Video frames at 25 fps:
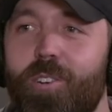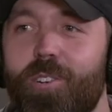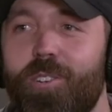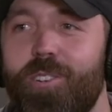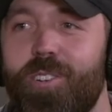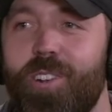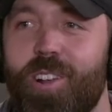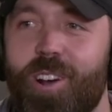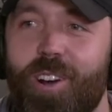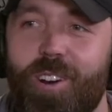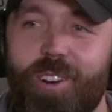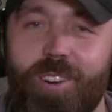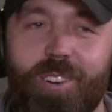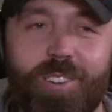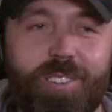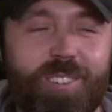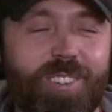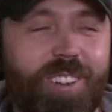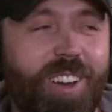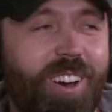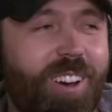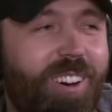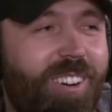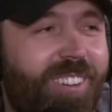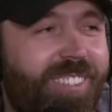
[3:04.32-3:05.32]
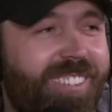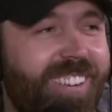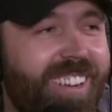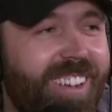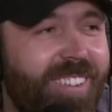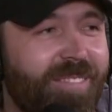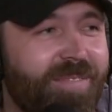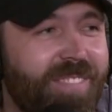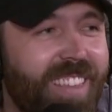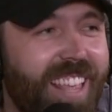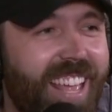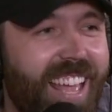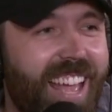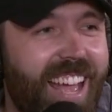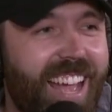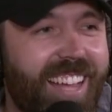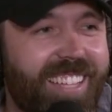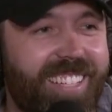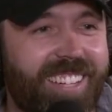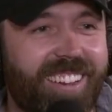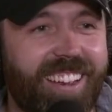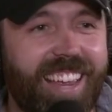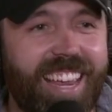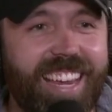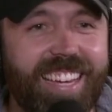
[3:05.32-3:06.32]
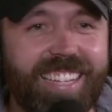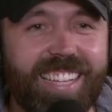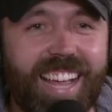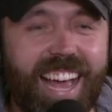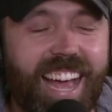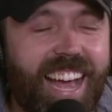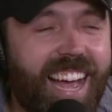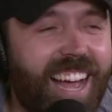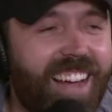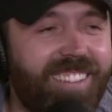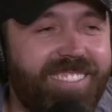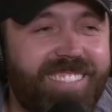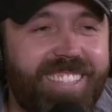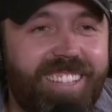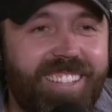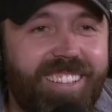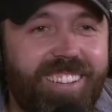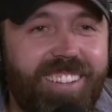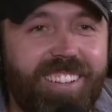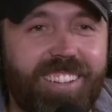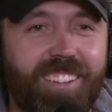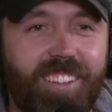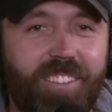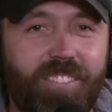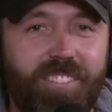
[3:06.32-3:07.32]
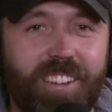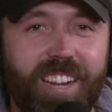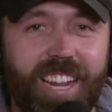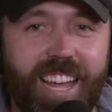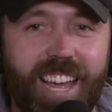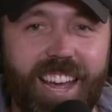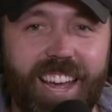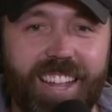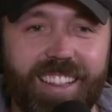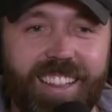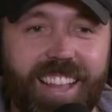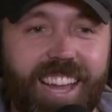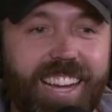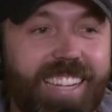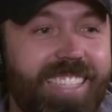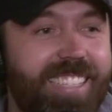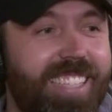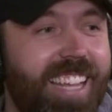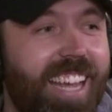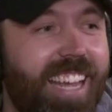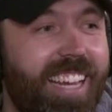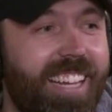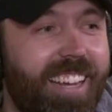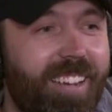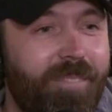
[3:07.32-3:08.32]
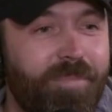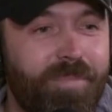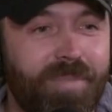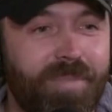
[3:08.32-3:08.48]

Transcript: Uno, Uno." So he's absolutely loving it. And like I say,